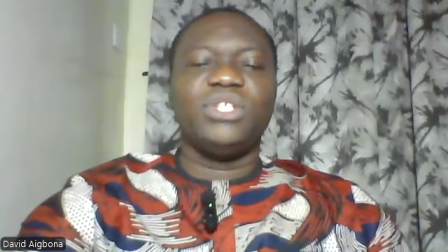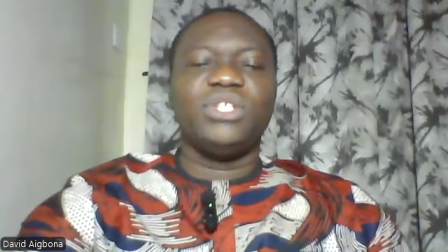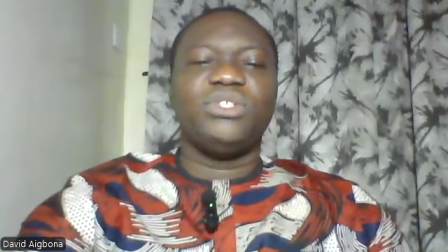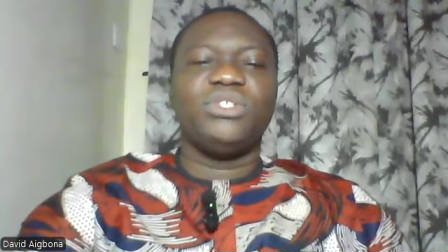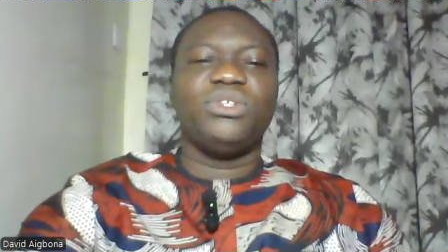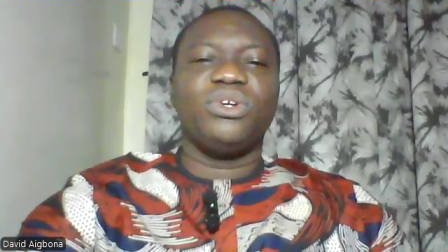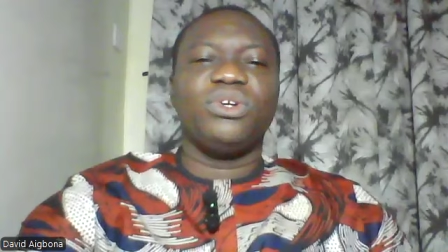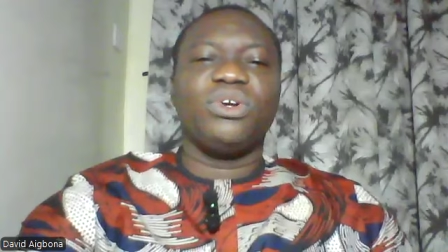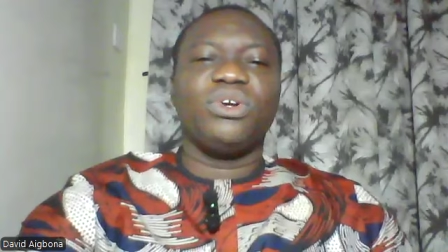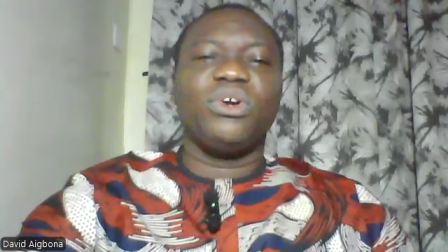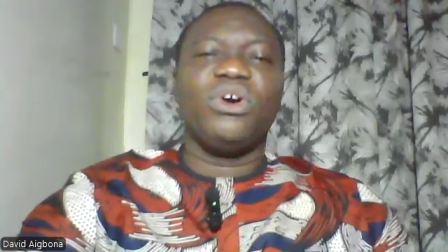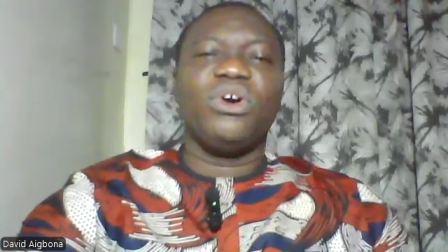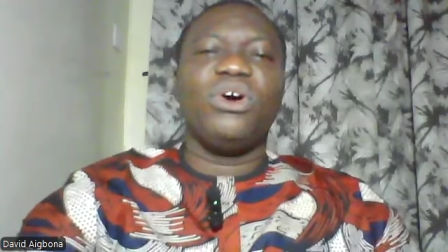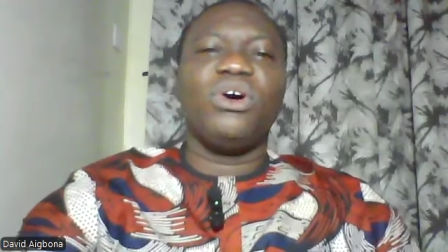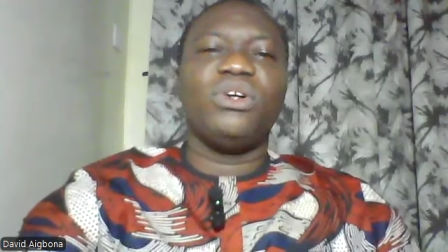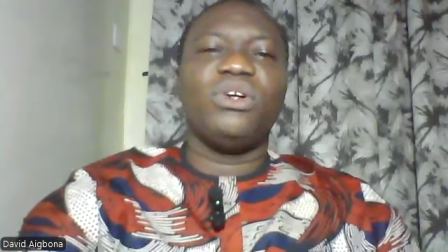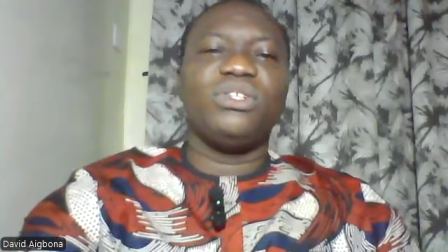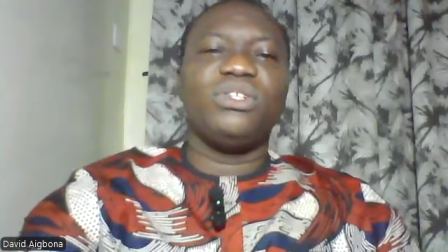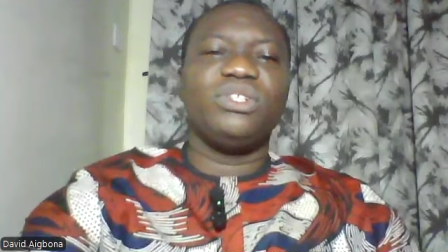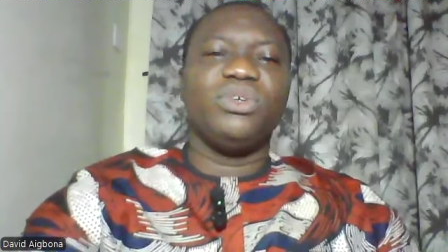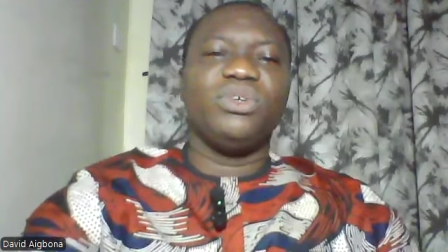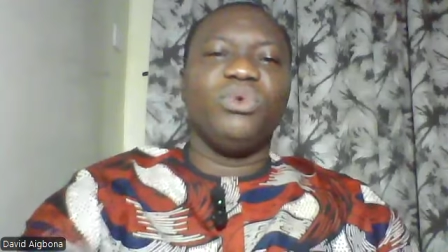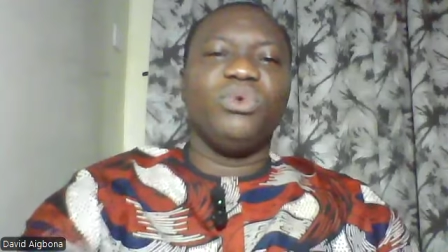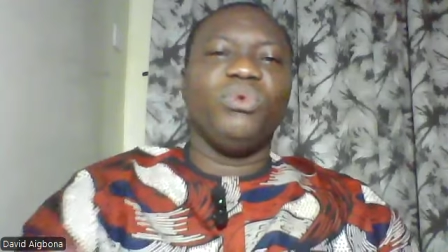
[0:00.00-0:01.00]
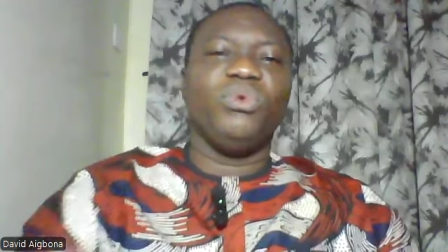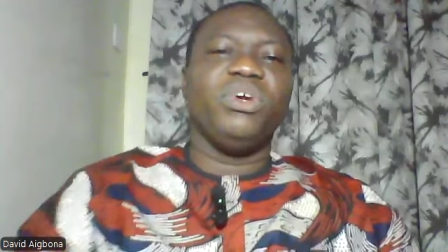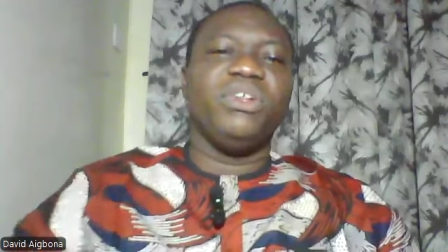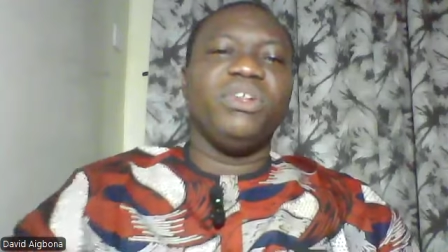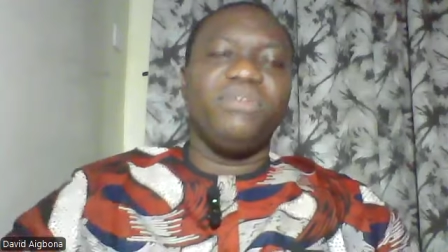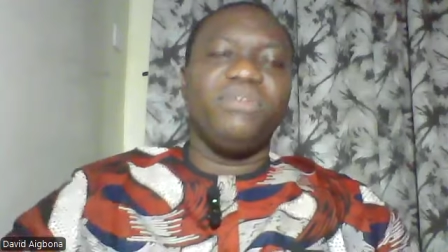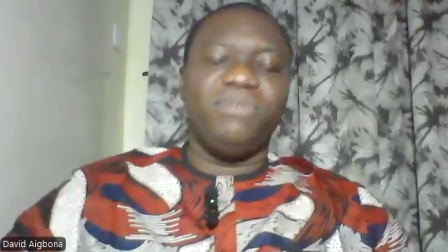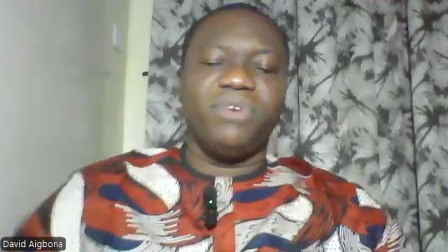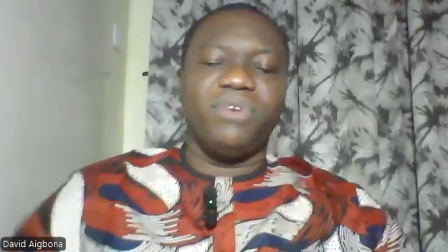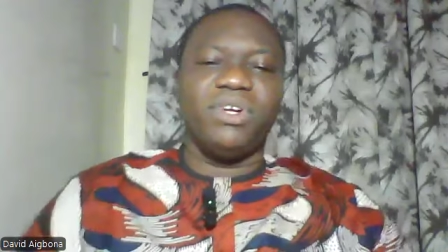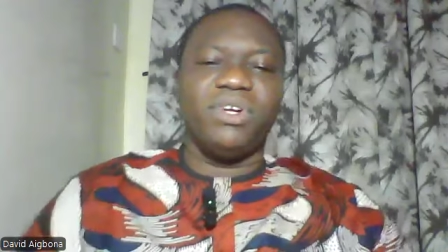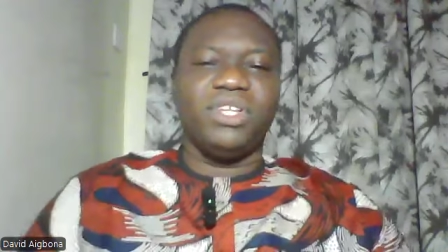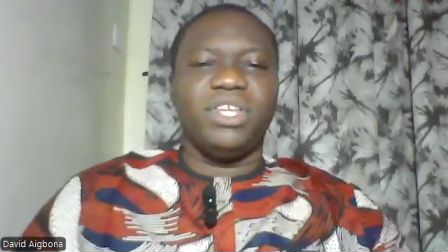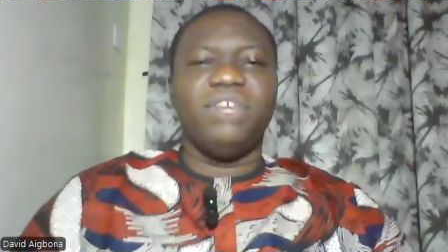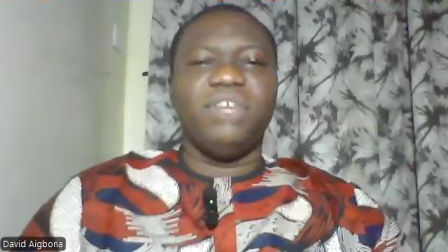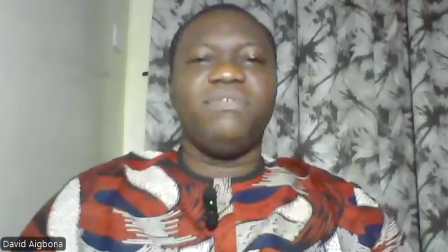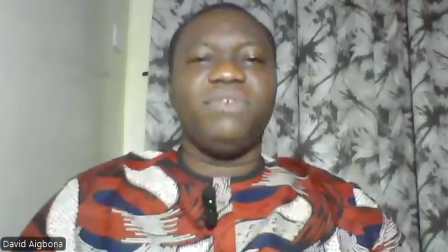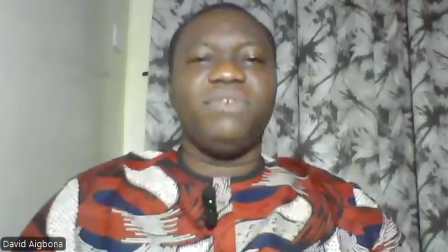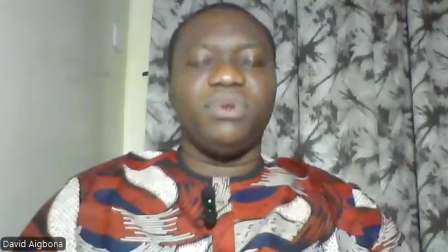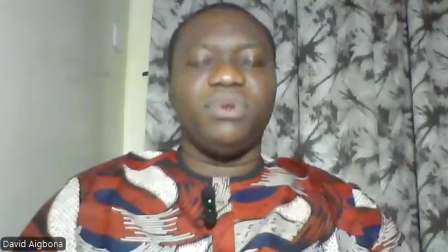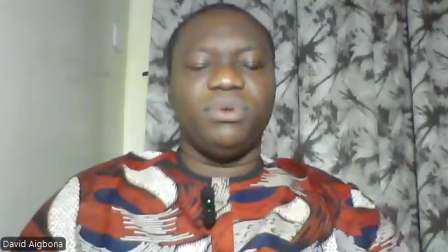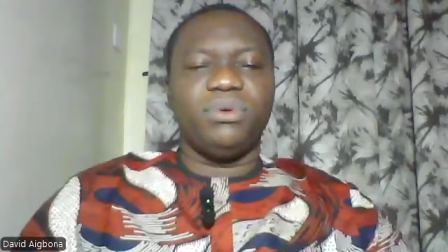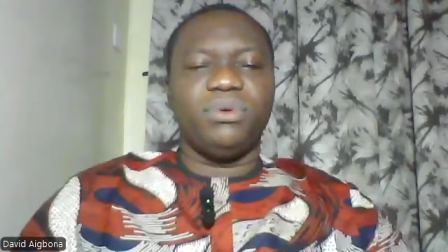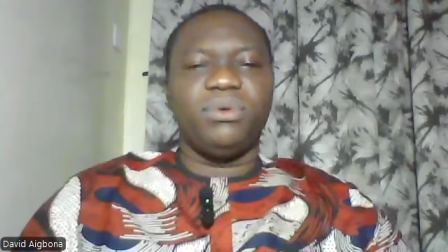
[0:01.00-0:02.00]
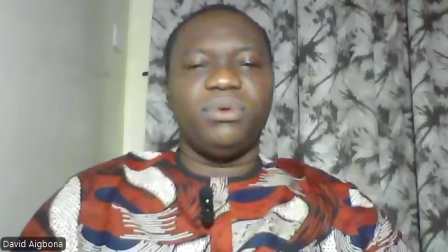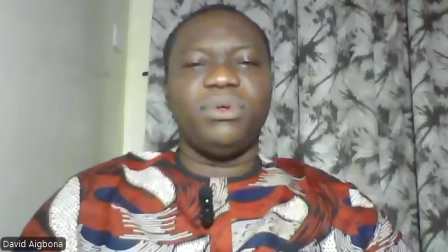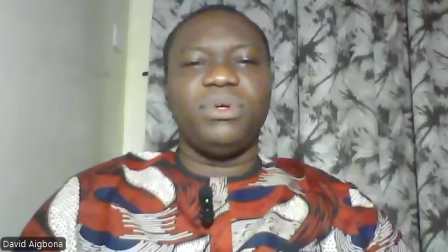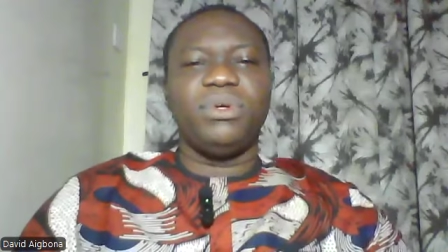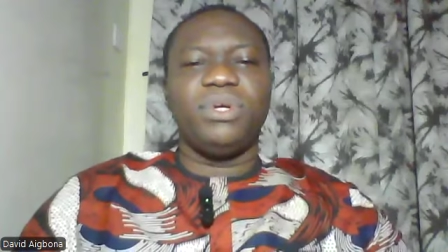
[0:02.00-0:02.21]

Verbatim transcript: So God will forgive you